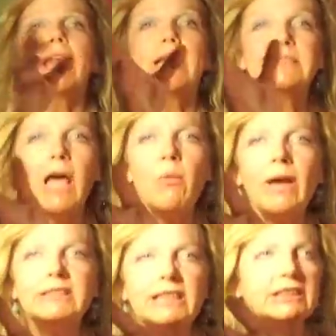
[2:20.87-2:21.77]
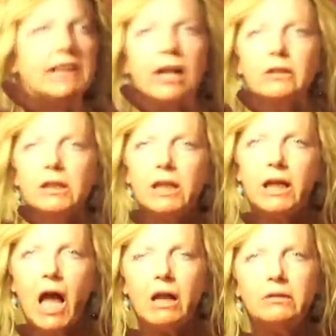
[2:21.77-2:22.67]
And there's always this
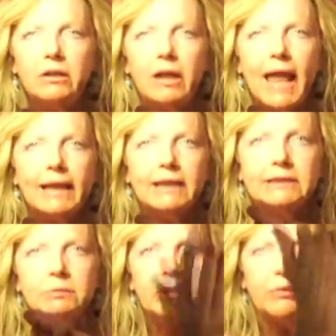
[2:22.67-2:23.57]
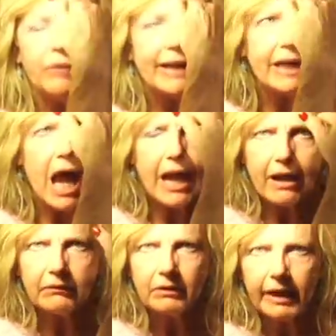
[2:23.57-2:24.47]
scared-looking older lady with a red dot
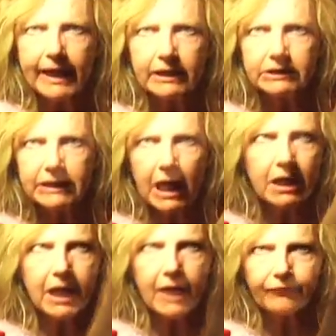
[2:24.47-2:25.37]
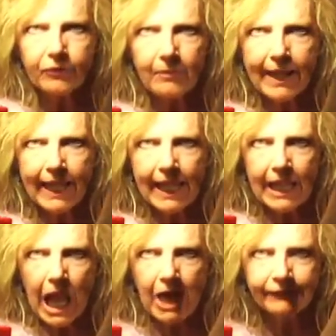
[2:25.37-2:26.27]
on her head staring out from
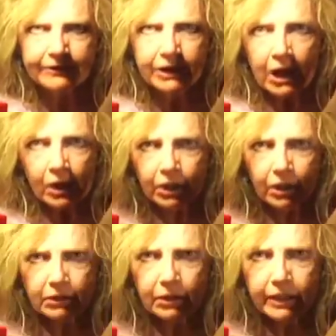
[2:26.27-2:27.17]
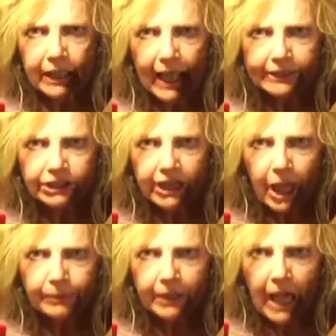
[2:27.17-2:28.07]
behind the office, looking like she
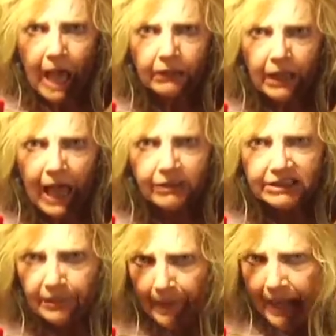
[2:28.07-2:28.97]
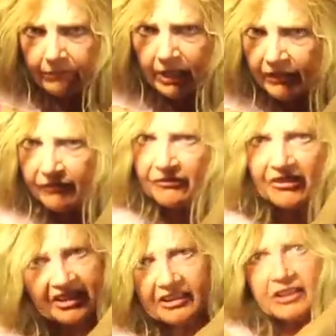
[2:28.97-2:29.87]
hope you called the law and said, I don't give a
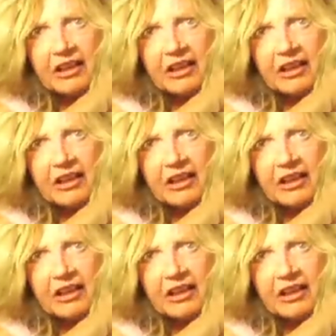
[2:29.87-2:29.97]
fuck.